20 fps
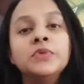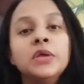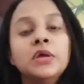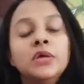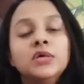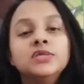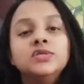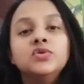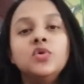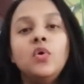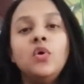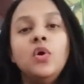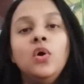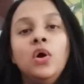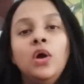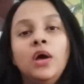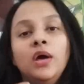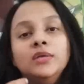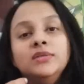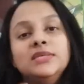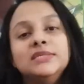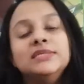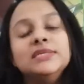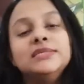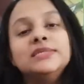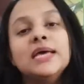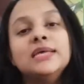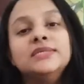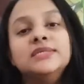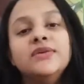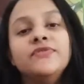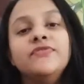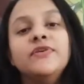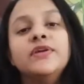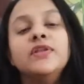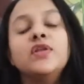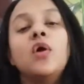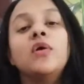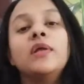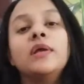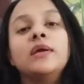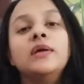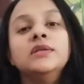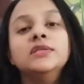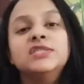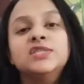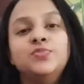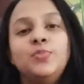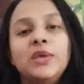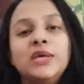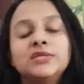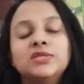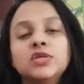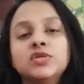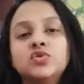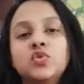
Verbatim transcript: So this is as if an oracle speaks.